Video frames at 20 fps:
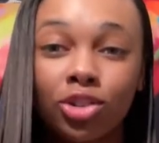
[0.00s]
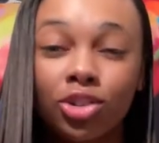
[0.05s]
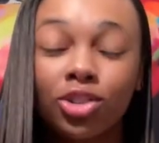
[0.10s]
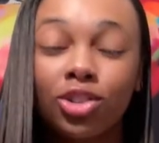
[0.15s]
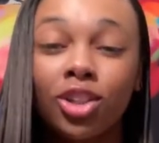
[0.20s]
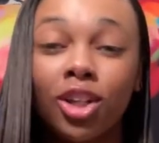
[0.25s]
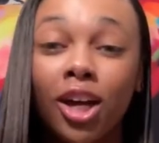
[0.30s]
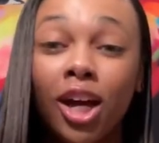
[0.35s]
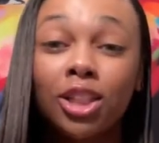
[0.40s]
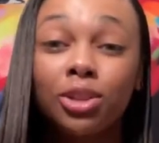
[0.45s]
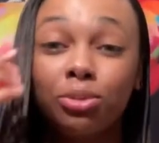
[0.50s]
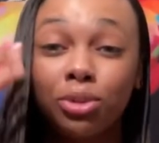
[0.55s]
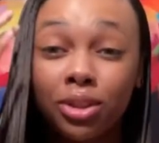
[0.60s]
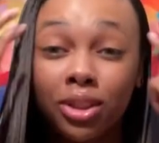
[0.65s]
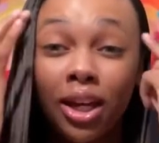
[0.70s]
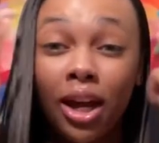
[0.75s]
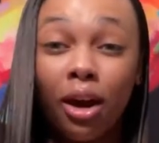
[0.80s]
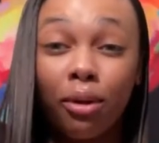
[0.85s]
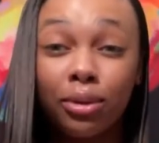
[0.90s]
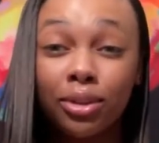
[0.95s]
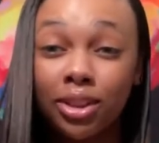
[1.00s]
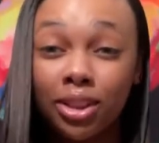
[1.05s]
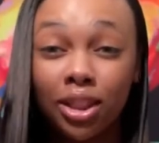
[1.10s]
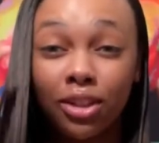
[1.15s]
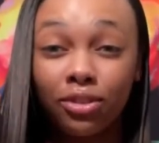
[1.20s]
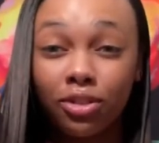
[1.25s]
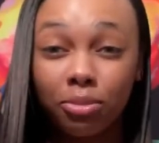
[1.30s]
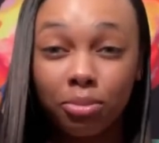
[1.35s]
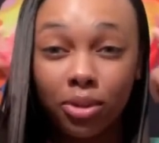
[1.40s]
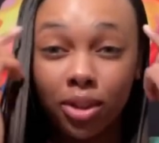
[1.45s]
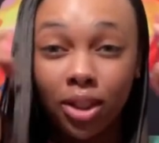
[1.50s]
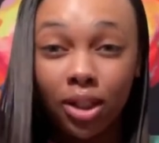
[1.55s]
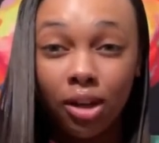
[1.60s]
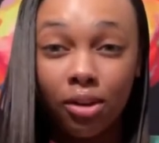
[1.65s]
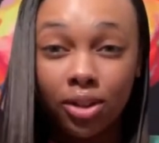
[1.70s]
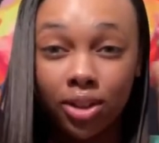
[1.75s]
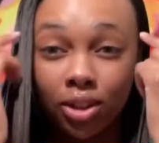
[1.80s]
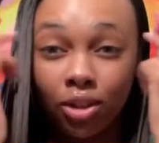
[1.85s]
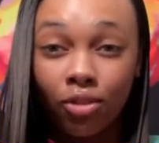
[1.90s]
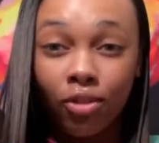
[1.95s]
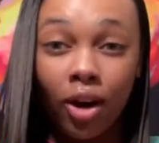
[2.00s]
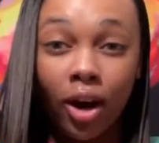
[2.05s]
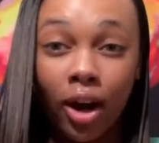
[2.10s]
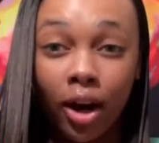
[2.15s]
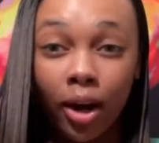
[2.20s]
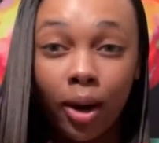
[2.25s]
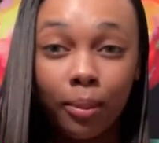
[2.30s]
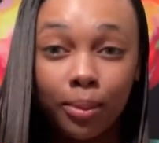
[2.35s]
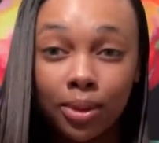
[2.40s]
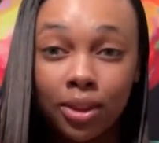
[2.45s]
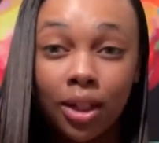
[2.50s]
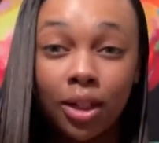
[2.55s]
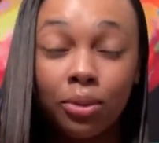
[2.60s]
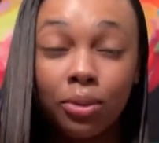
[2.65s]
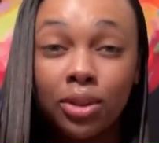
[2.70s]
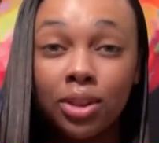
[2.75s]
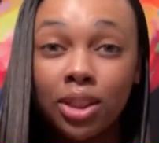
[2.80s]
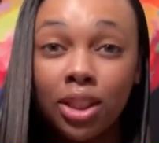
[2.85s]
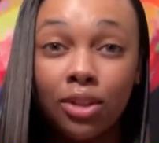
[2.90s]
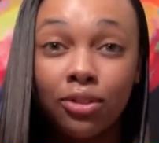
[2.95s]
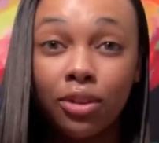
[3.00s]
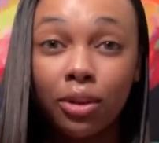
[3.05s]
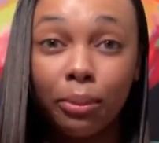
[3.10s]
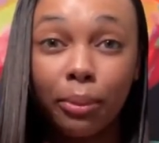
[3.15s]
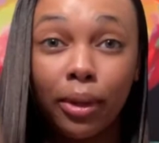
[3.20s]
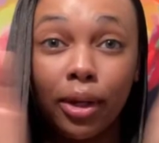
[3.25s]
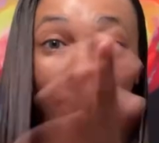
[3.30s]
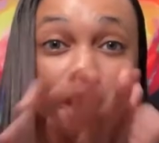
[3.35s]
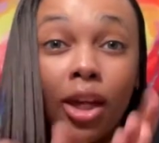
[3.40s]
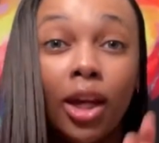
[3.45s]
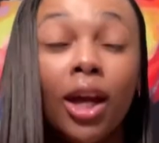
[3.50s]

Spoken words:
So that's what that was giving me. That was the vibes that it was giving me.